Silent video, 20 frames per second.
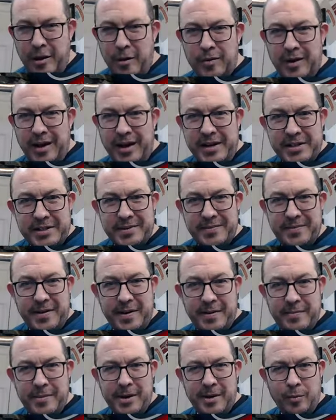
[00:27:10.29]
lights if
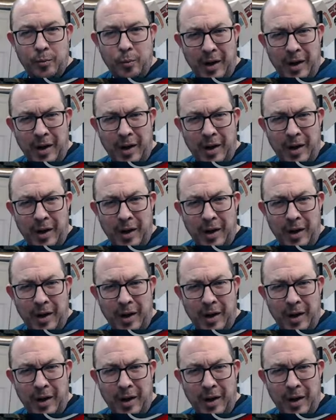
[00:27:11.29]
I'm on